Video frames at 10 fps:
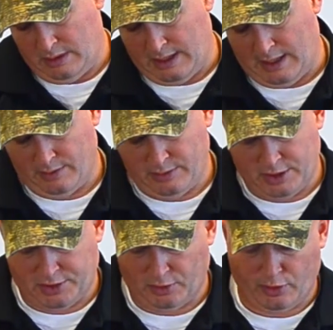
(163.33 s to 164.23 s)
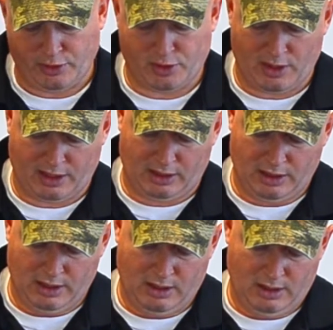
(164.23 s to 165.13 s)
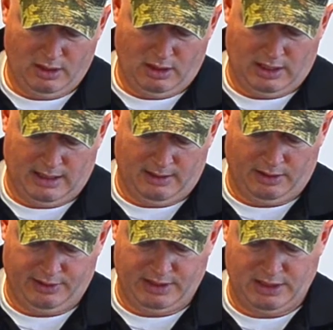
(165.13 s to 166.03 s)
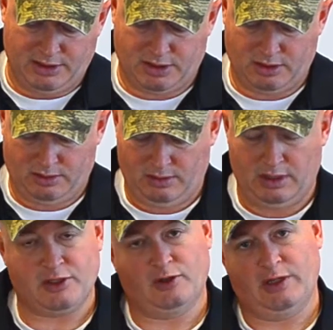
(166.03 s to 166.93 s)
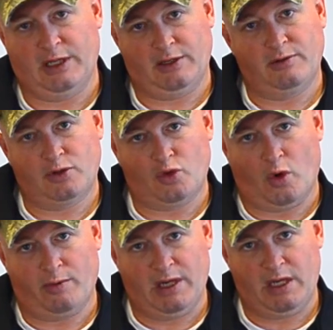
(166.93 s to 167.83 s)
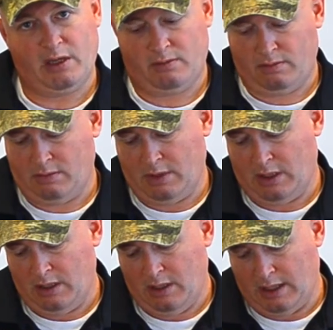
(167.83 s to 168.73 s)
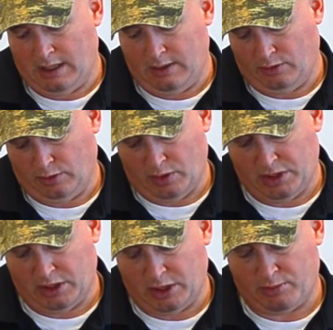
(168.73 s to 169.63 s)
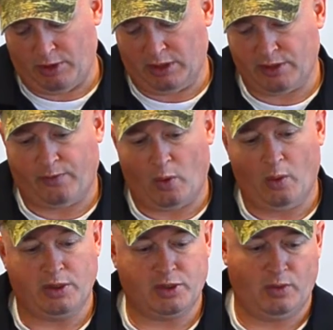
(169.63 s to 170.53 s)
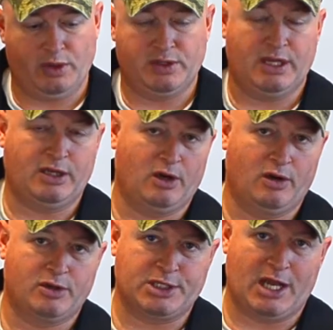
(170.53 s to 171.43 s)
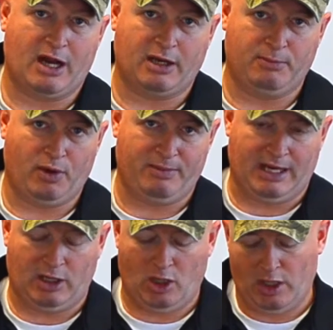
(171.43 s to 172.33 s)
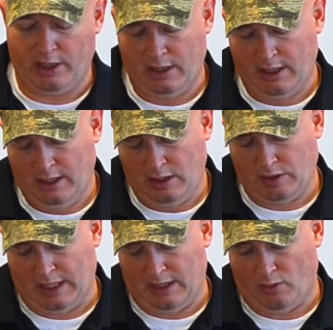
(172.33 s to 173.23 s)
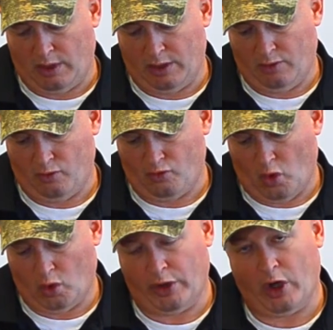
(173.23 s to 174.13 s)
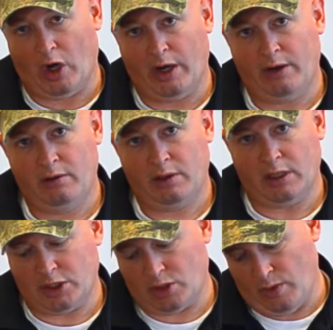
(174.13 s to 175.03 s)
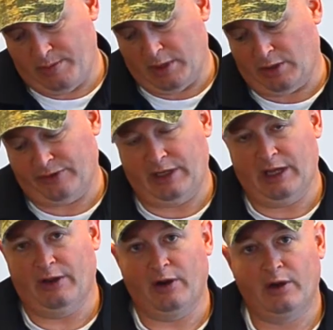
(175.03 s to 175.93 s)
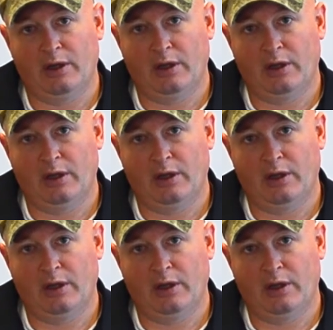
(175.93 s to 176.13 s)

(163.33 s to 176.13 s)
Now, just a little trick on these, it's leaning toward me, and you'll notice that the spring is forward. So when you take your stock and put it back on, you kind of want to roll it on and sweep it all together,